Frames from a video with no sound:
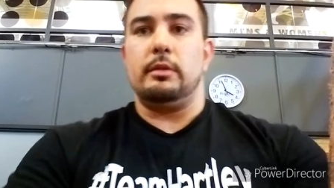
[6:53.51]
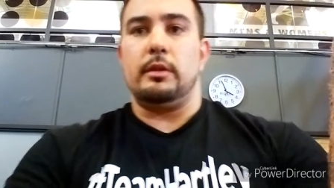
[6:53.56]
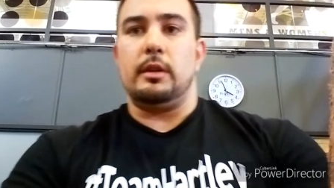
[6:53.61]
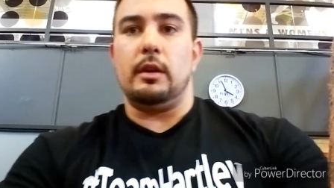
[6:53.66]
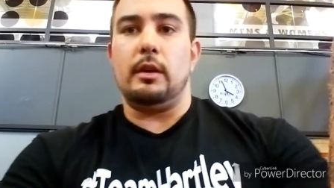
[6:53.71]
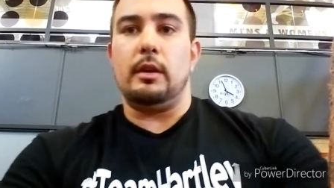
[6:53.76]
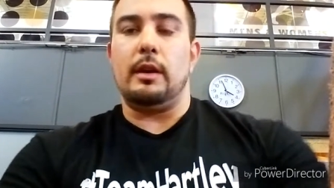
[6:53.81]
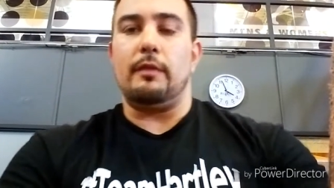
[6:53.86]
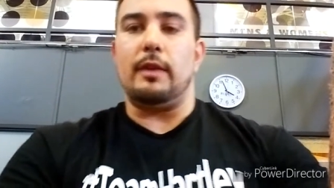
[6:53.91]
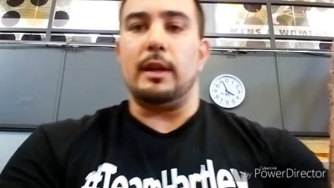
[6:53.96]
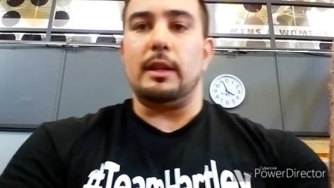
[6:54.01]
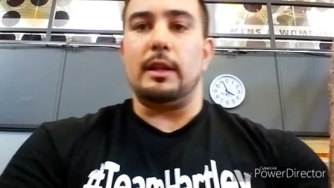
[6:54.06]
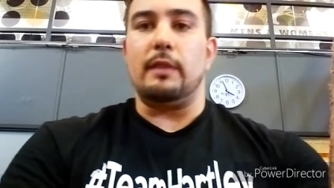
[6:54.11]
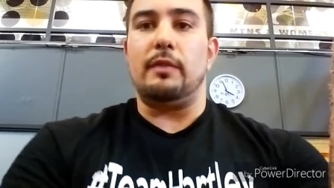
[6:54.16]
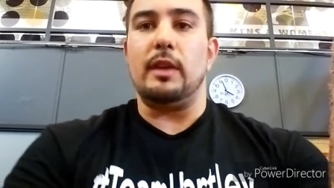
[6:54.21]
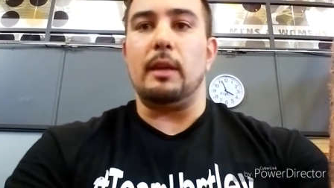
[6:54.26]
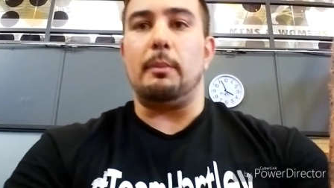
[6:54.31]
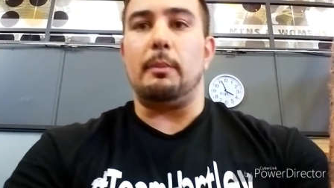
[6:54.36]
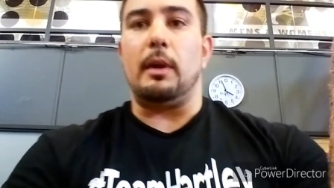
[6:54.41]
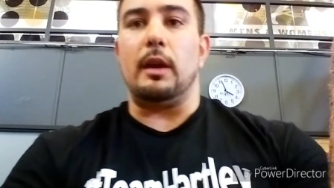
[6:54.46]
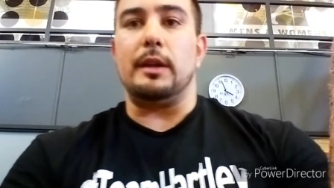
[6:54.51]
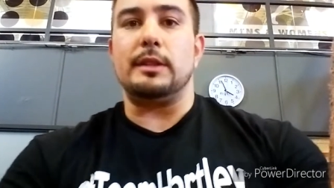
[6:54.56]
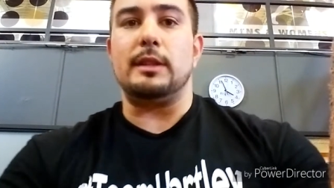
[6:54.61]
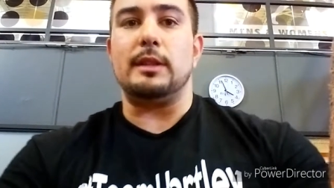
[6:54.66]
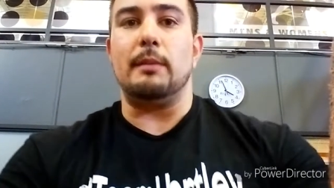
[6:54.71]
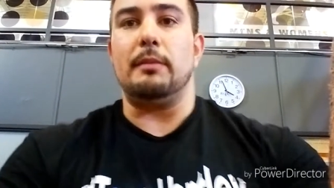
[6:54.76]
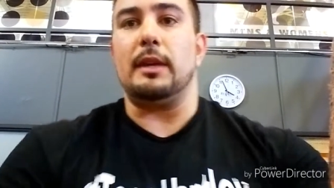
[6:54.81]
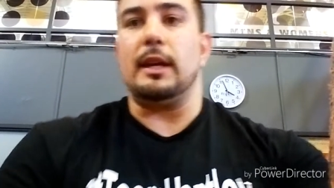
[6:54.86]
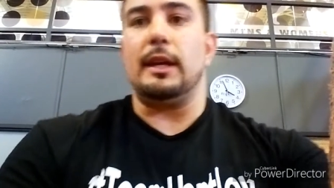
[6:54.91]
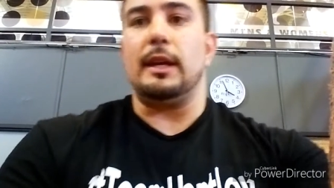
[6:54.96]
You know, I finally feel a part of
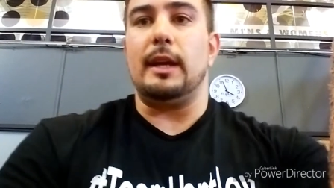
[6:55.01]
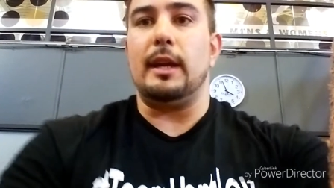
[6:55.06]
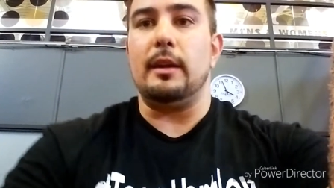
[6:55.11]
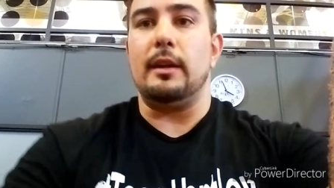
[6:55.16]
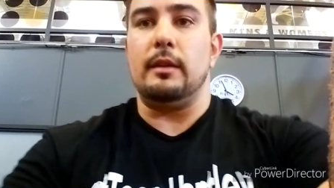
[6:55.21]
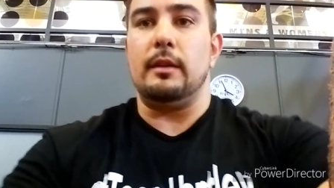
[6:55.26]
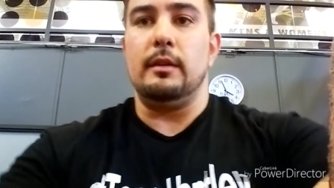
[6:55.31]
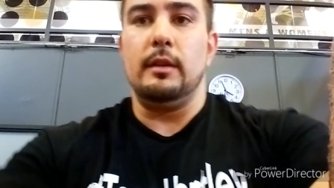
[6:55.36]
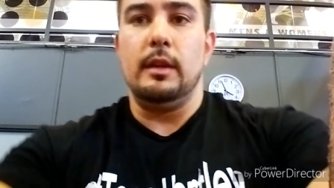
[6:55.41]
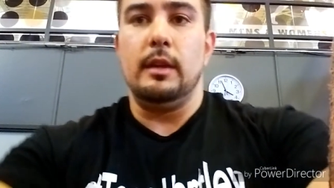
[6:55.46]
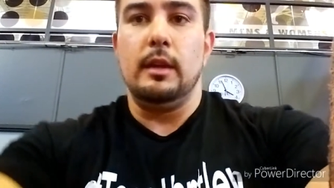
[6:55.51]
something again.